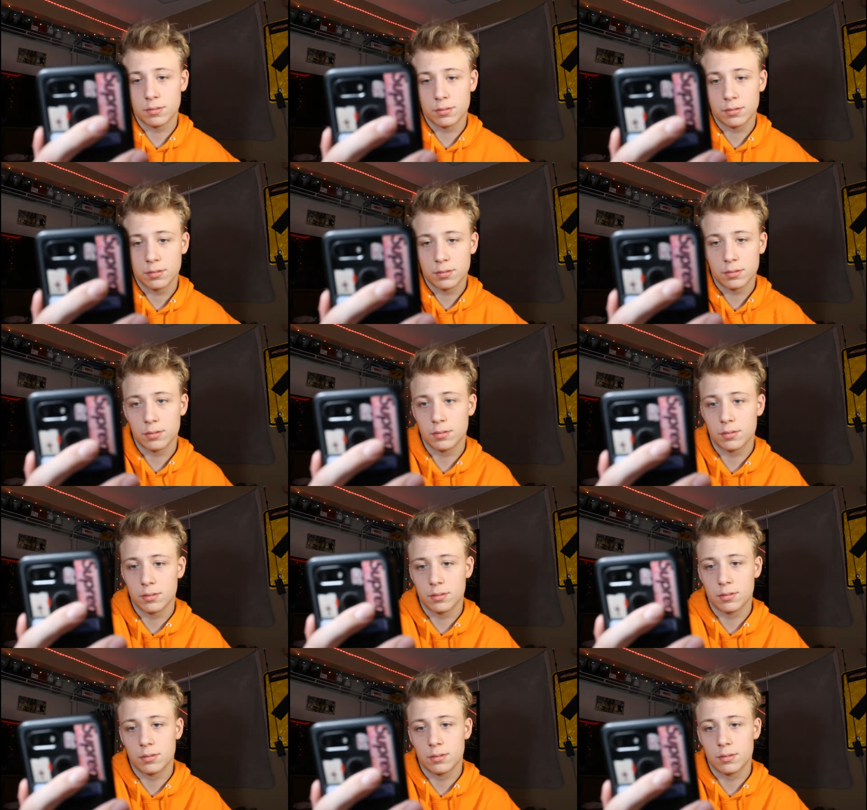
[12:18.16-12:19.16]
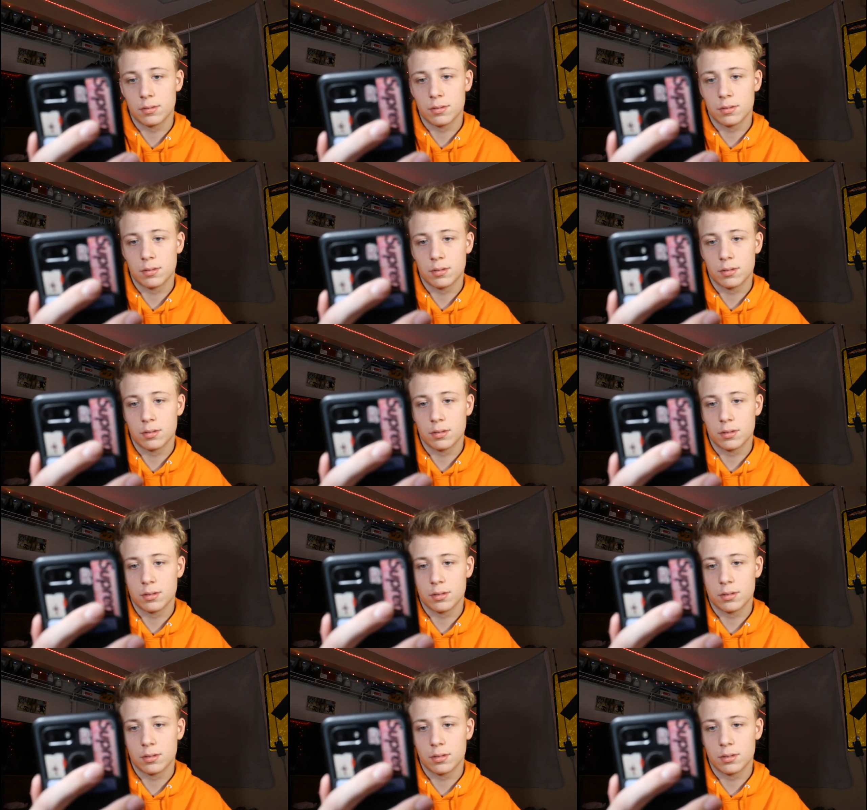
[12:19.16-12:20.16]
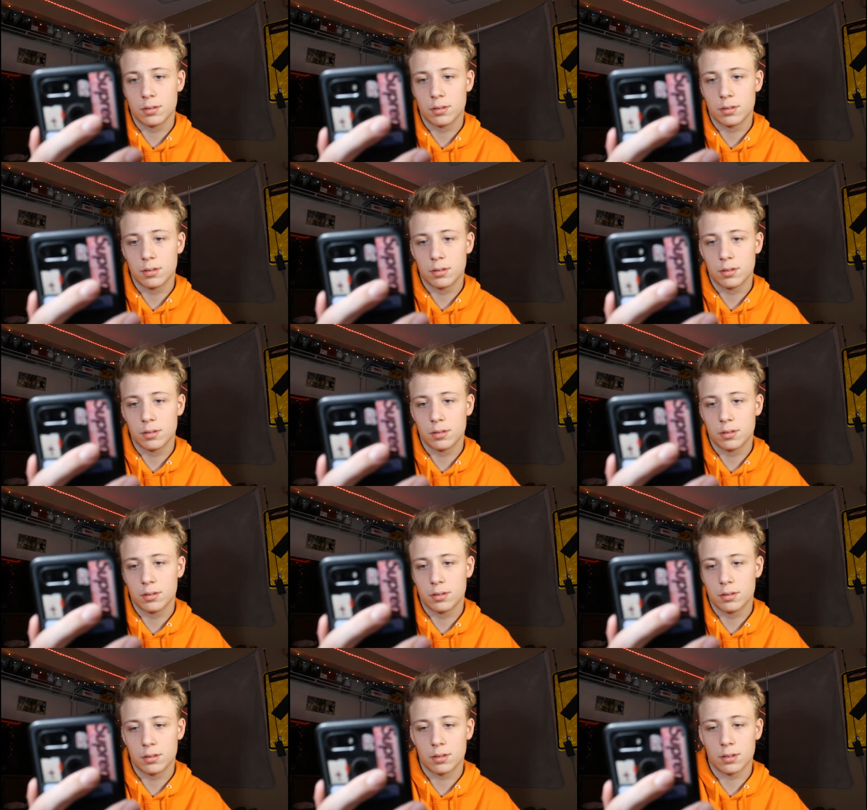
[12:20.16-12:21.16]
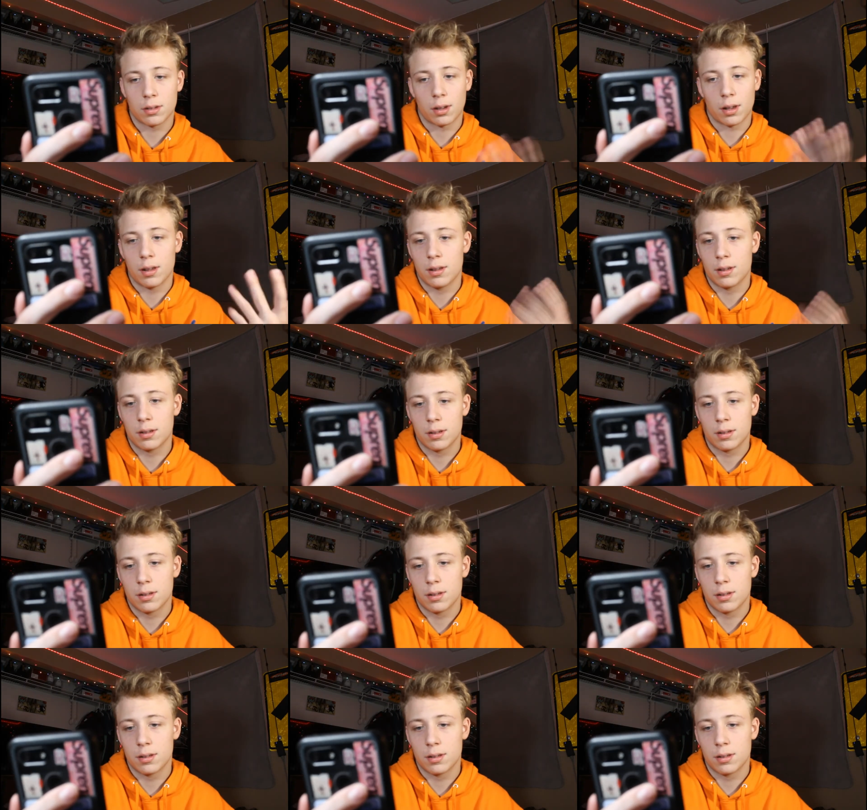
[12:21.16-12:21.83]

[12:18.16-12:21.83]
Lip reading: (no one is talking)